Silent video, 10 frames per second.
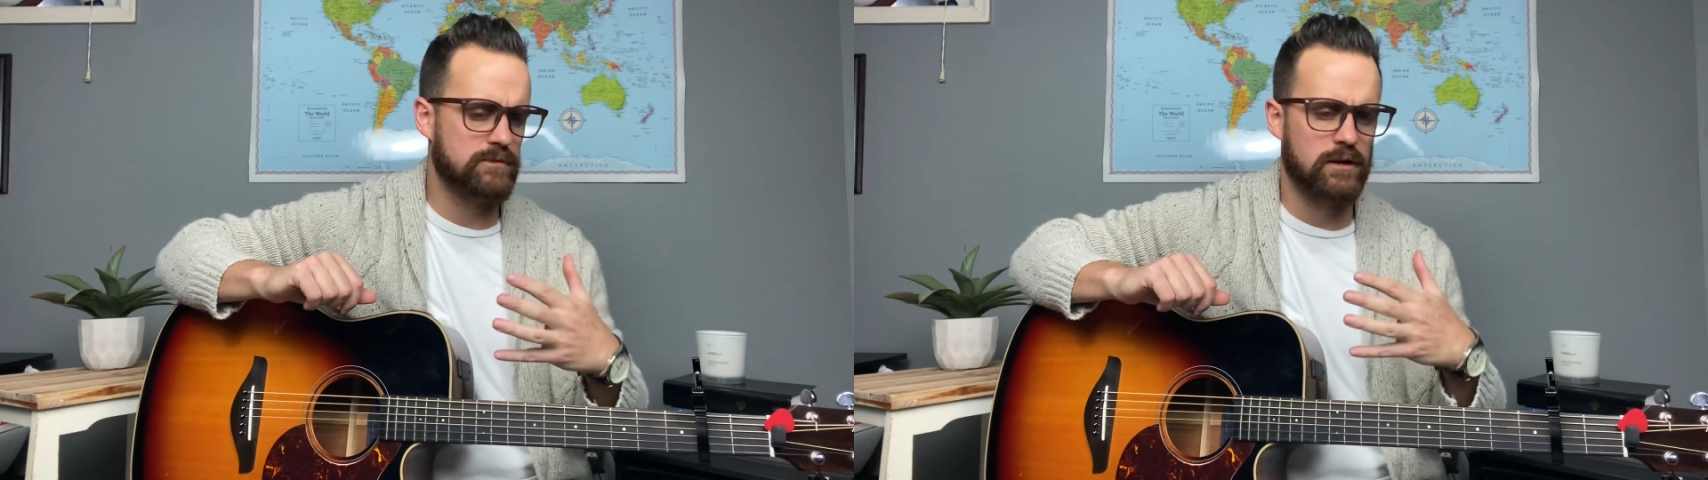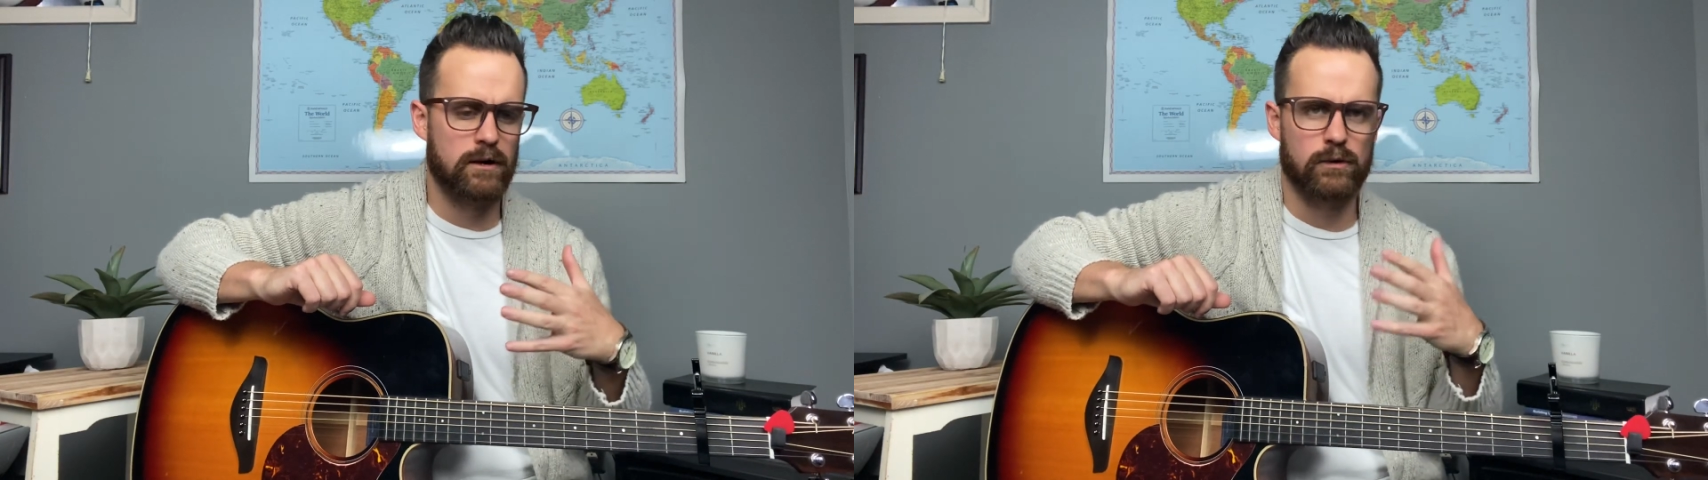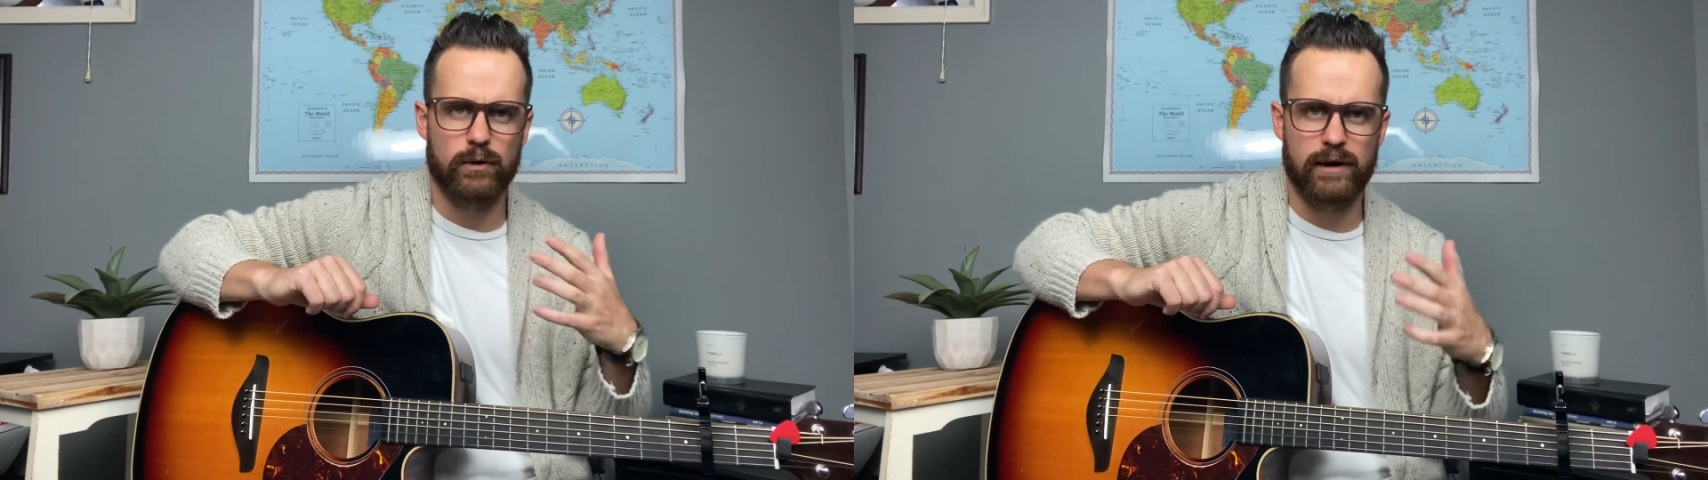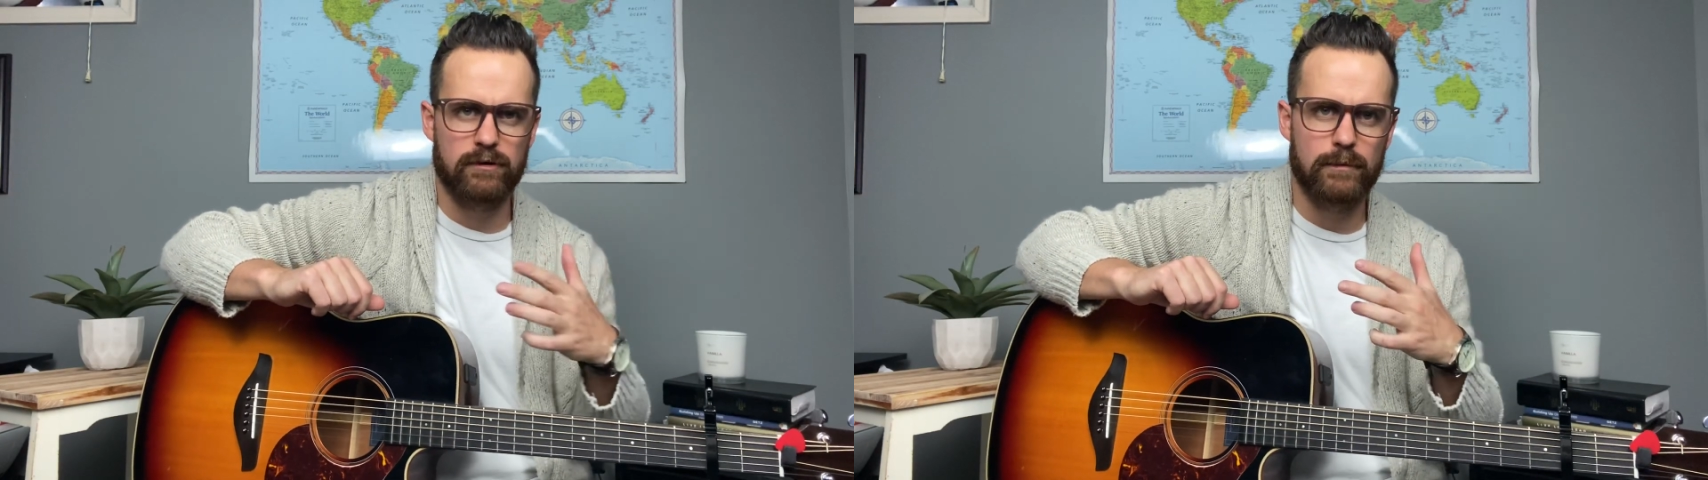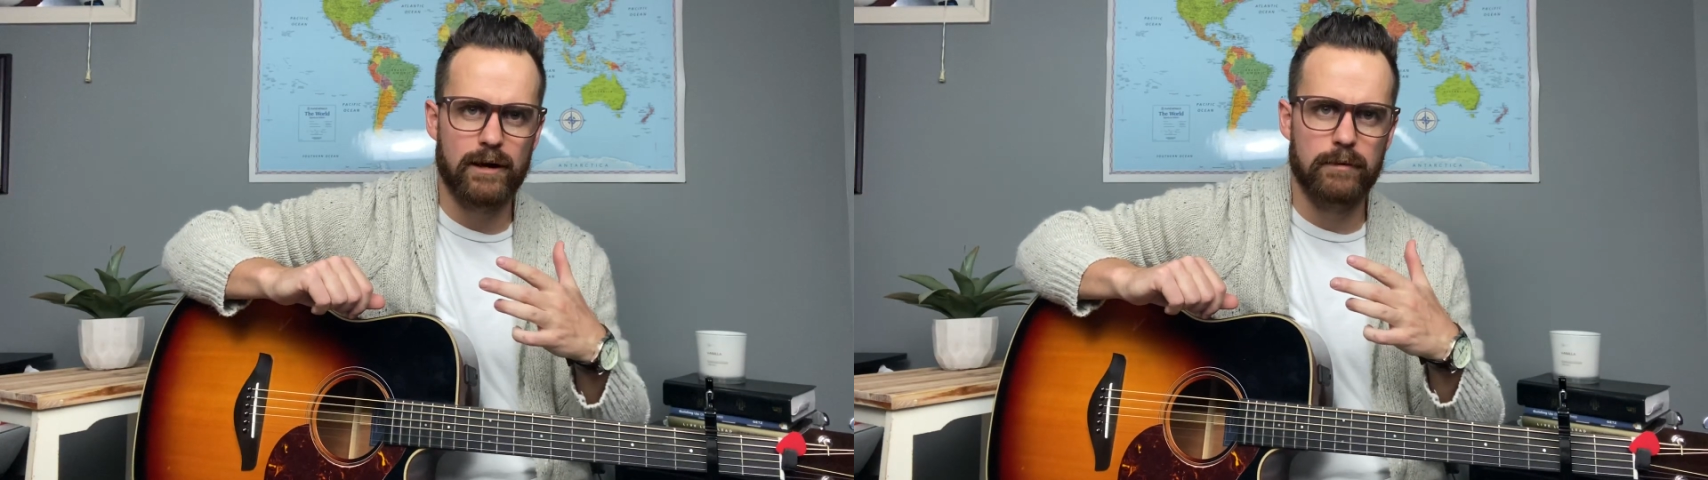song or
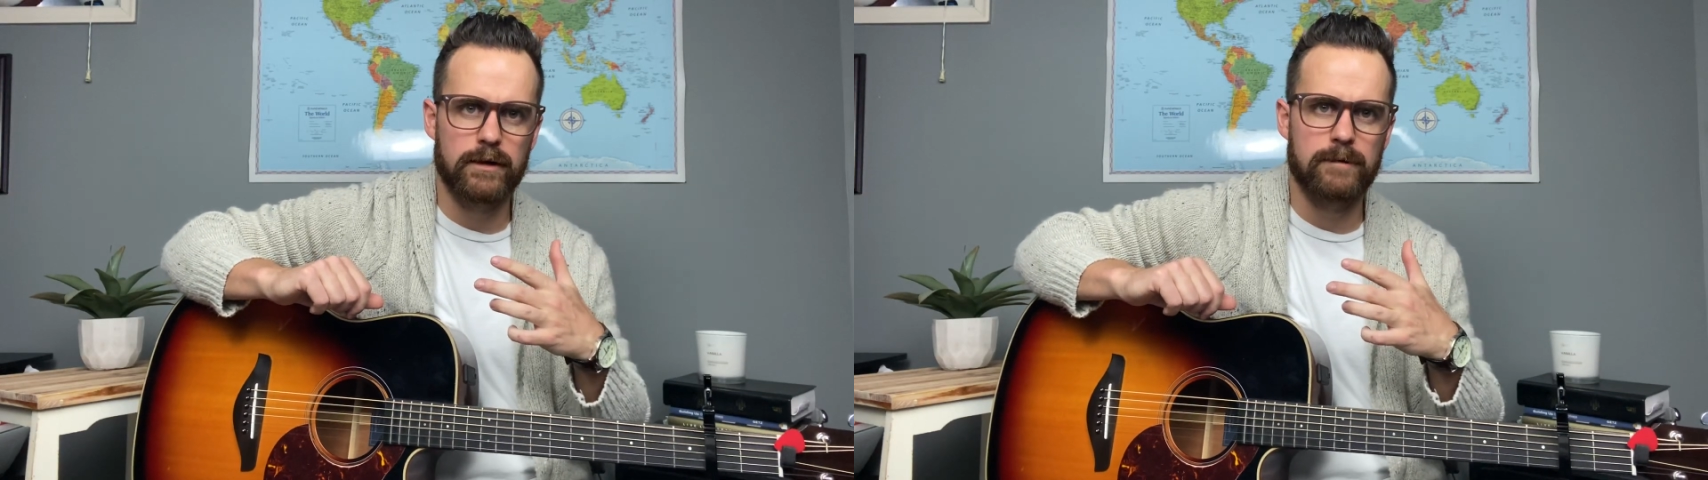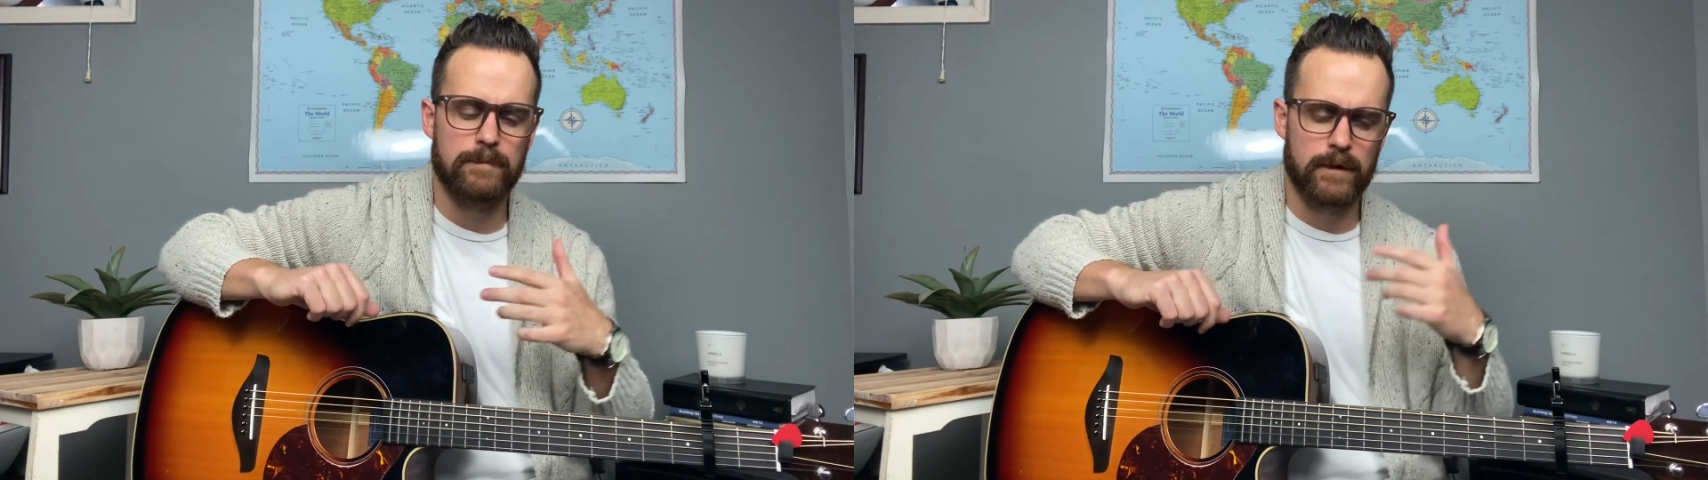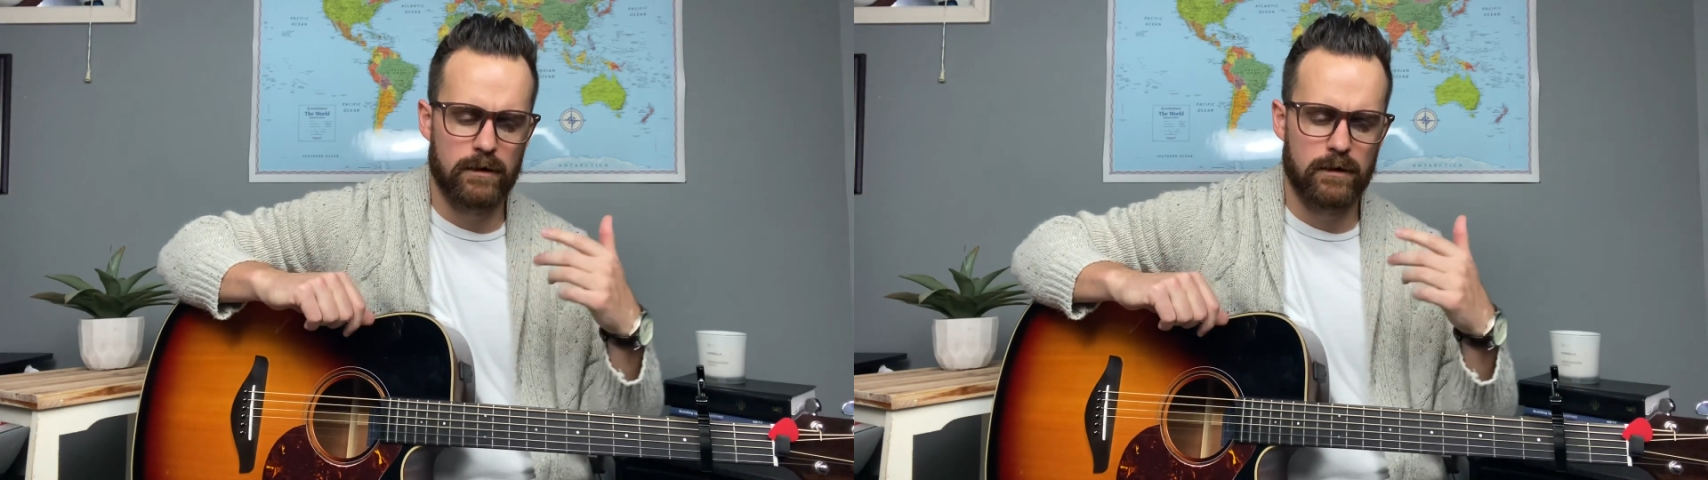whatever it may be.